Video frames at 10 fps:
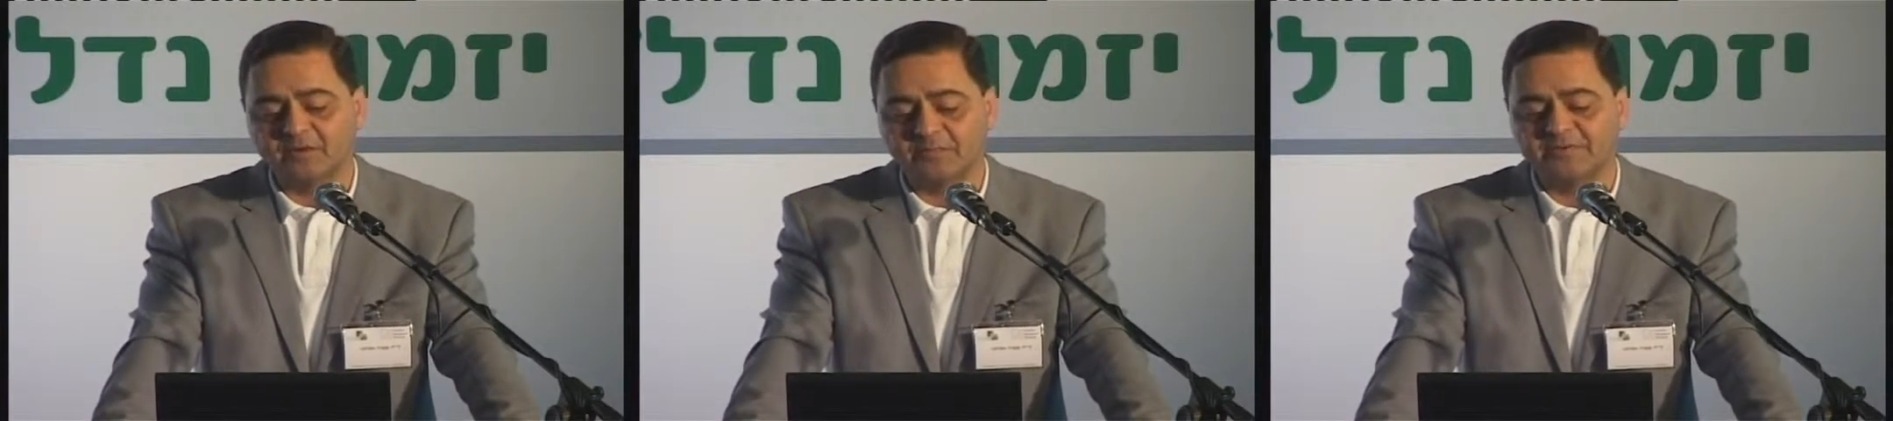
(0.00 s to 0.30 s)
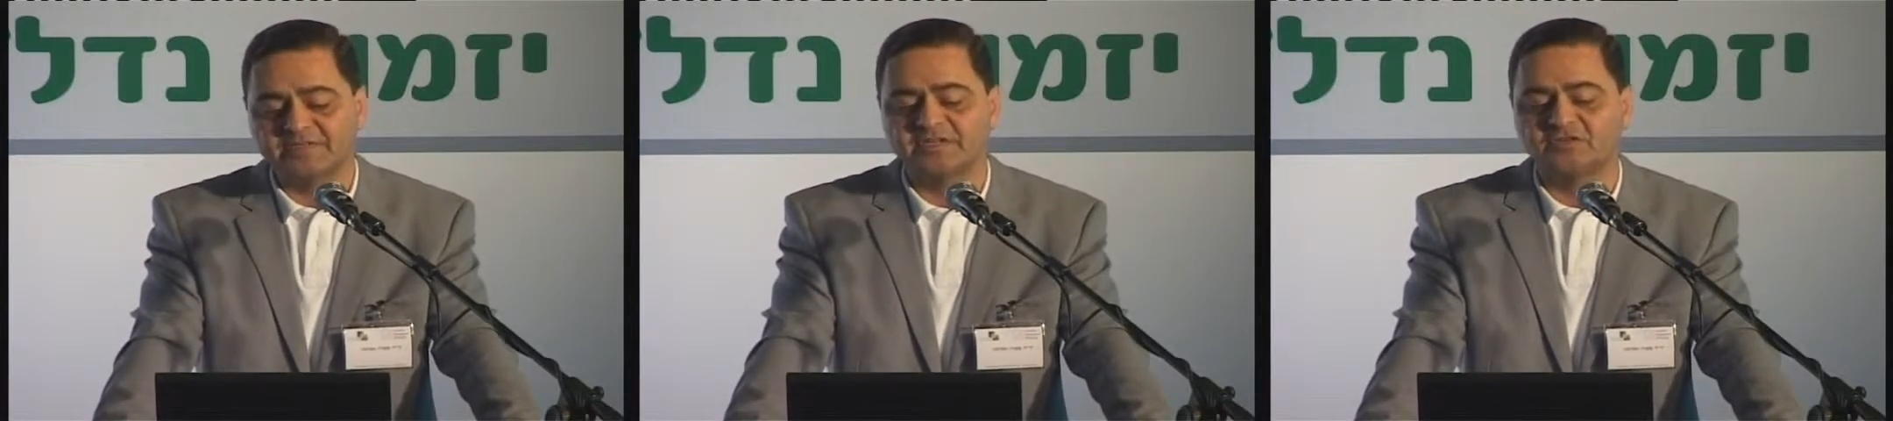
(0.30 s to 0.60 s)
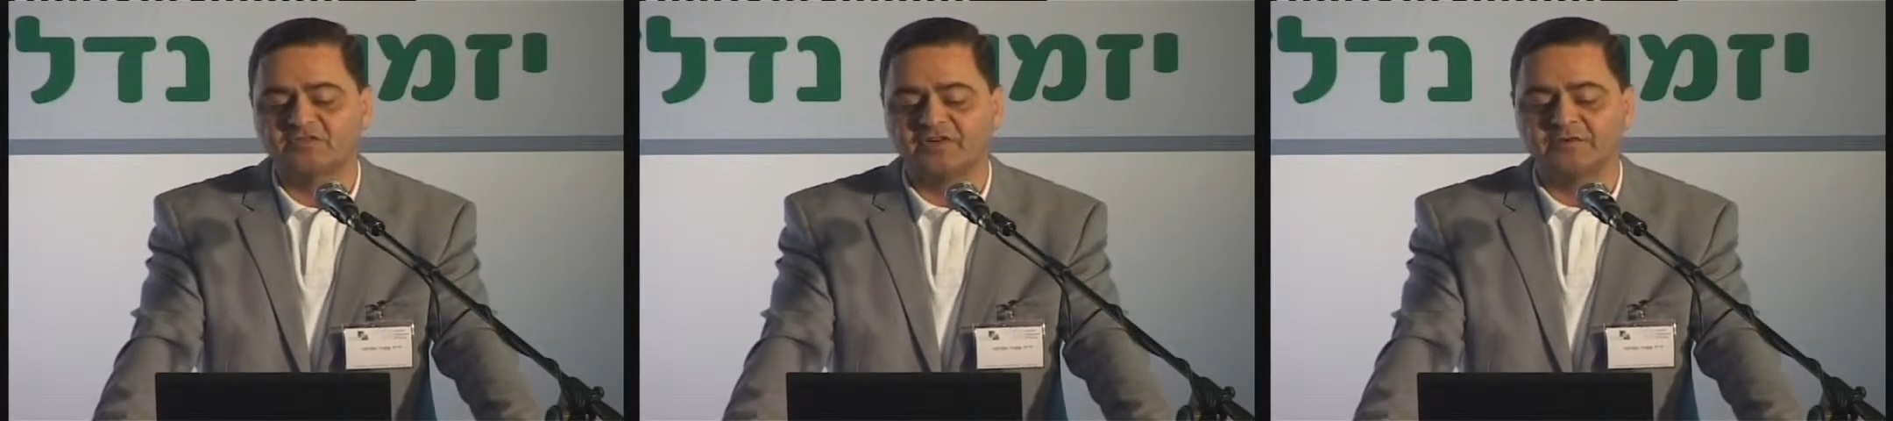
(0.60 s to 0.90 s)

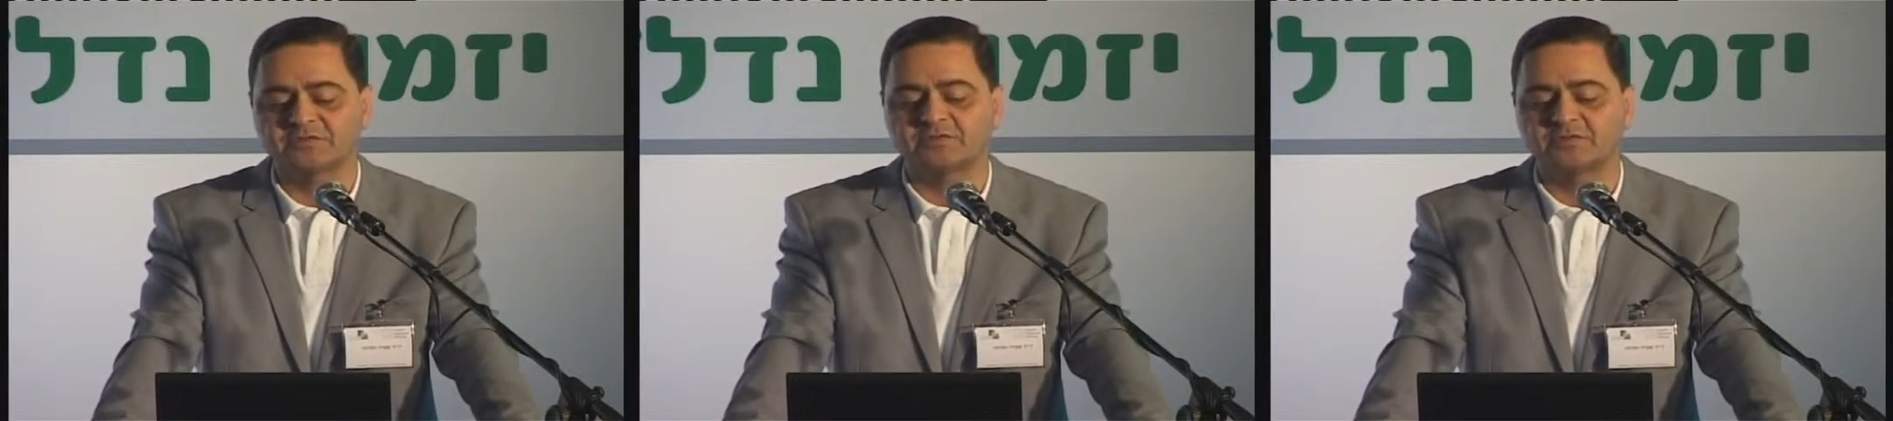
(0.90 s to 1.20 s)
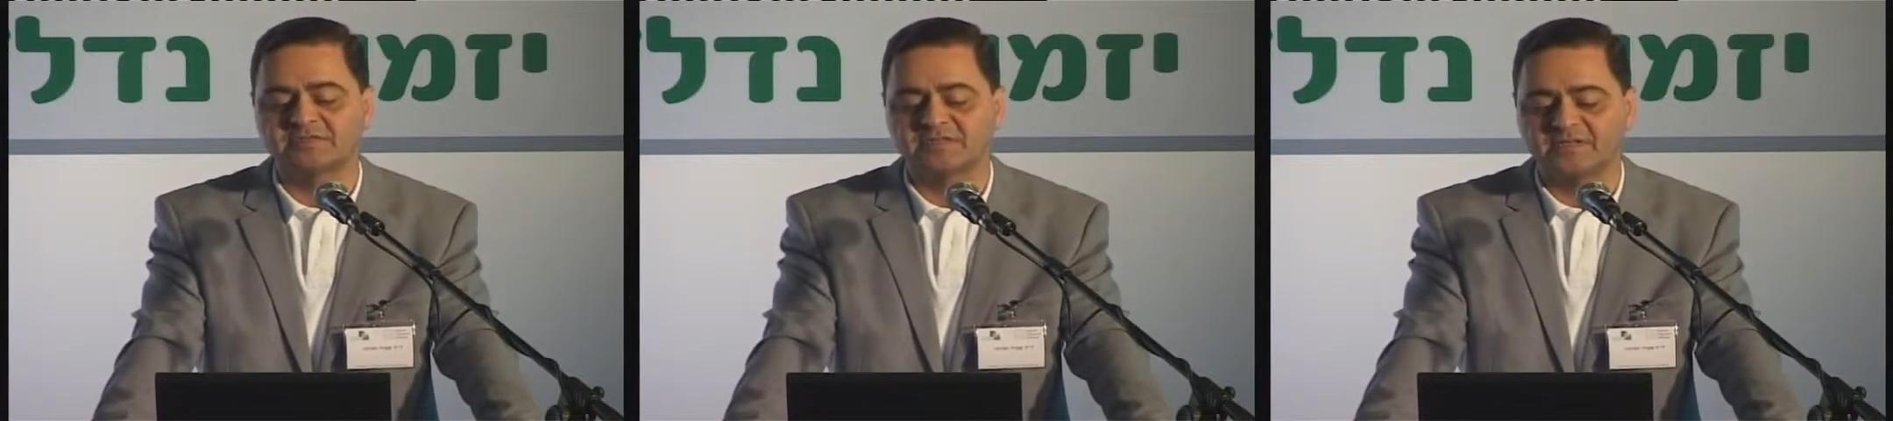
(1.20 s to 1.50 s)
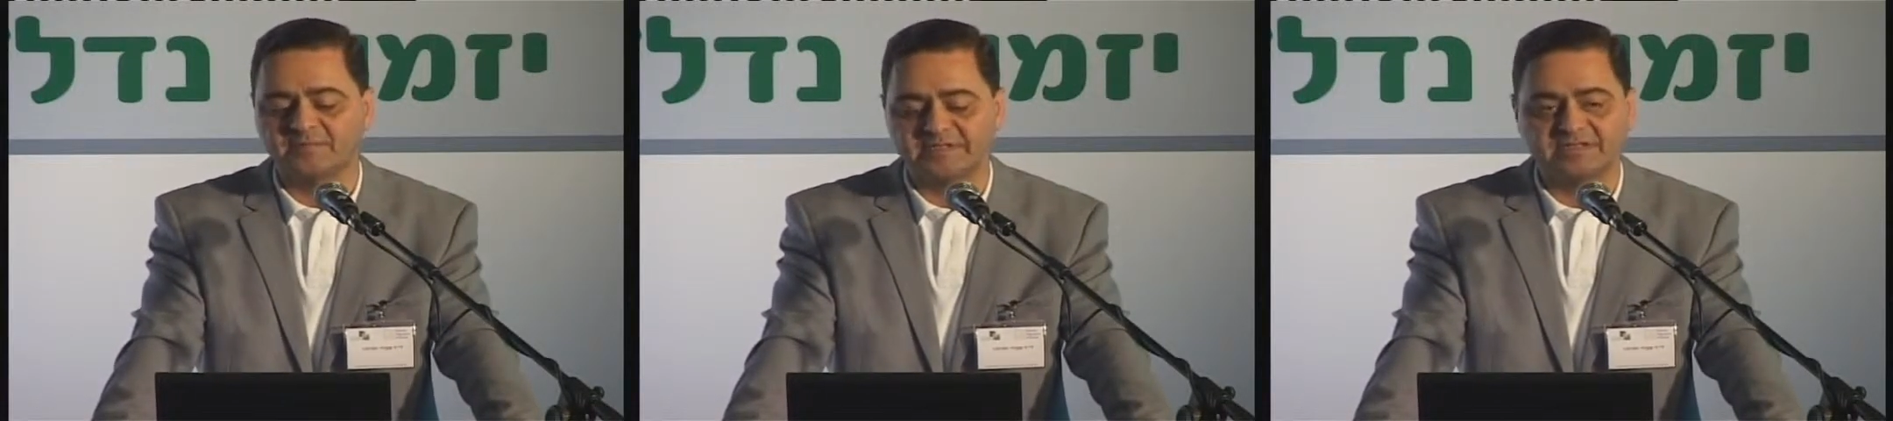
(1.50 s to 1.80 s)
1% of households
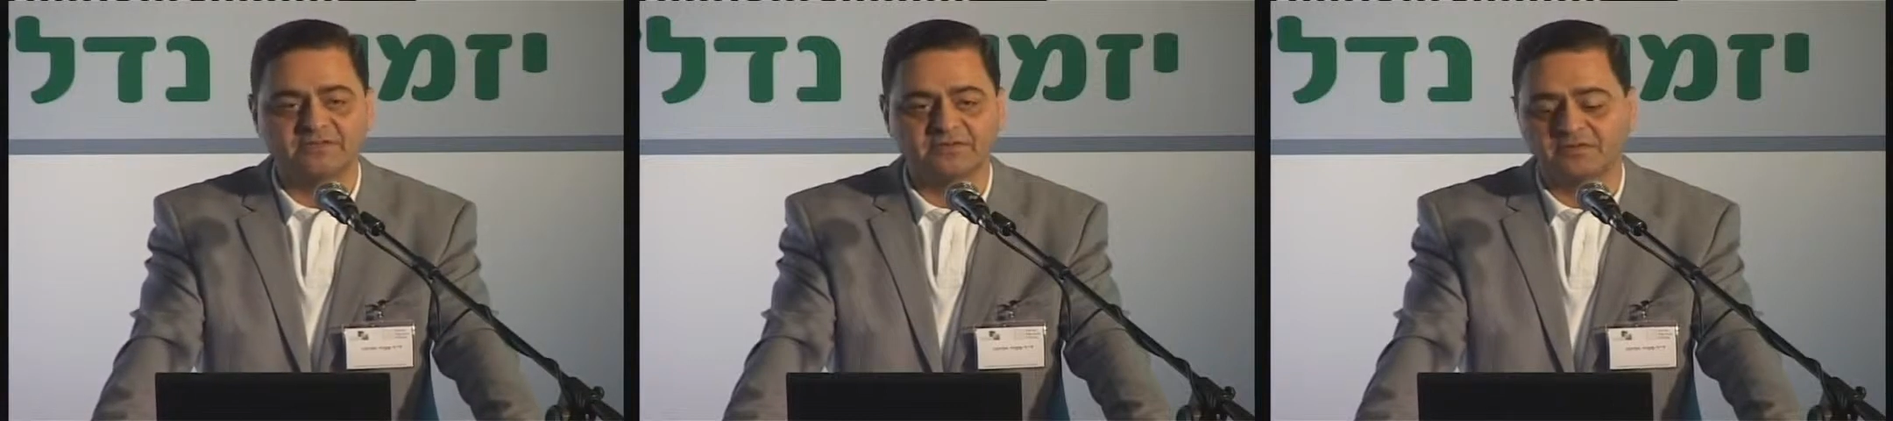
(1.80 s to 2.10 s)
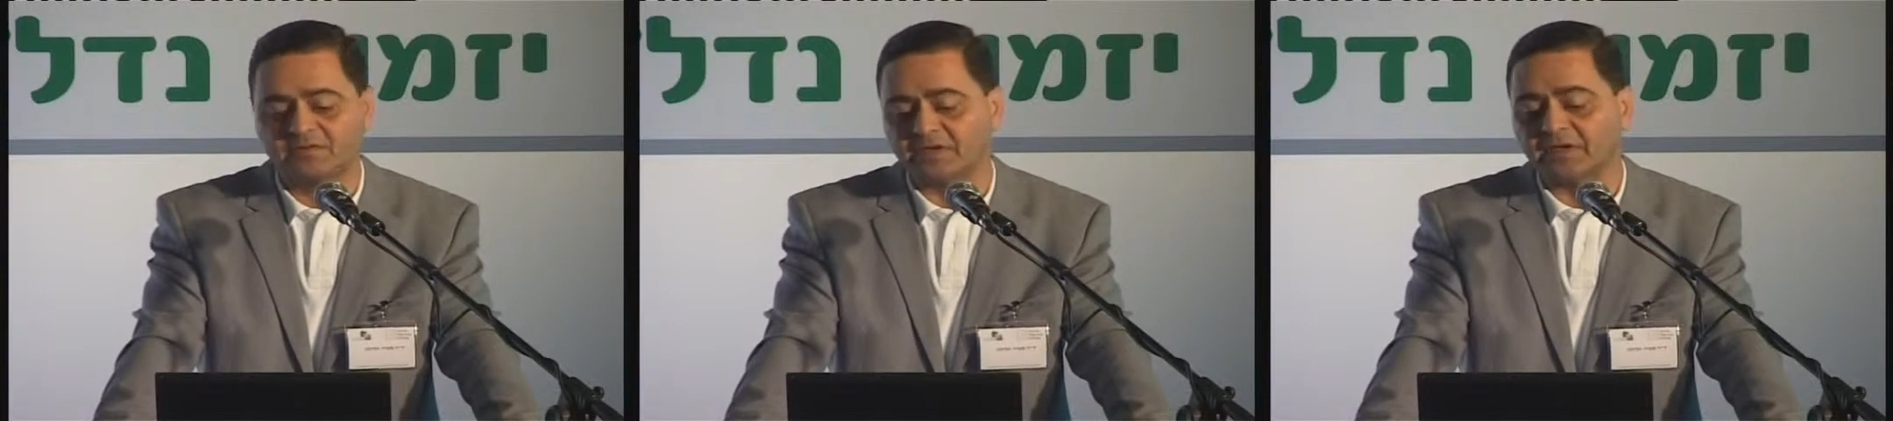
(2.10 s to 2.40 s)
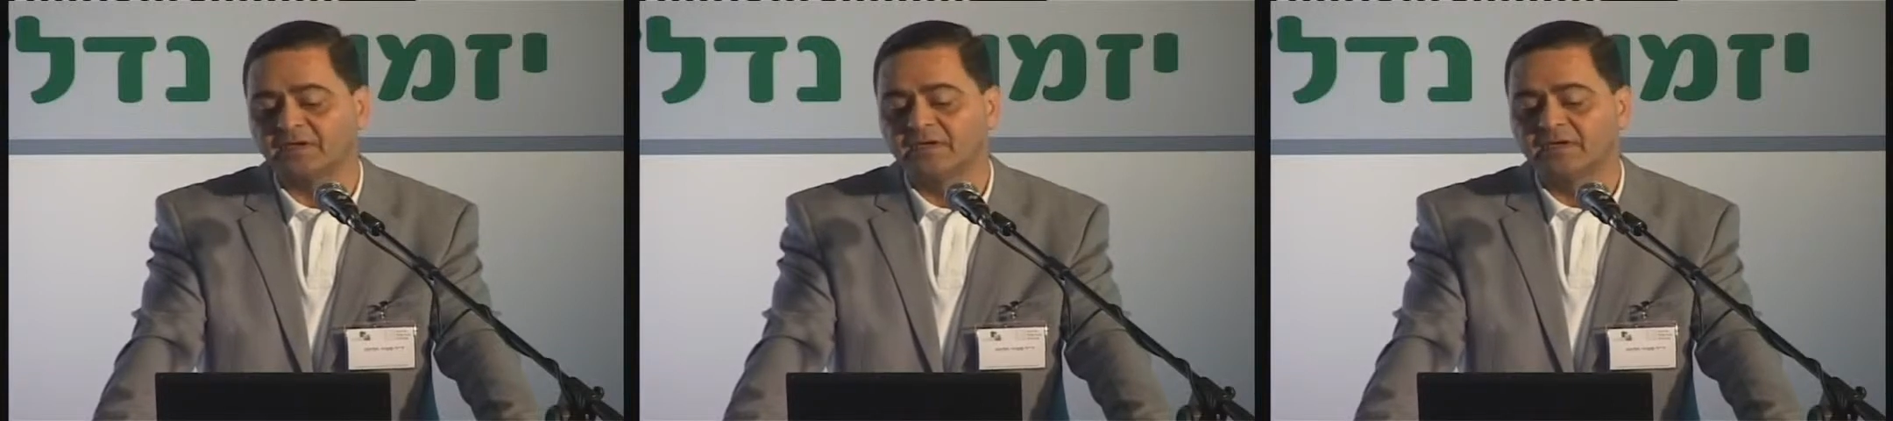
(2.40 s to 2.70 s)
in the Palestinian territory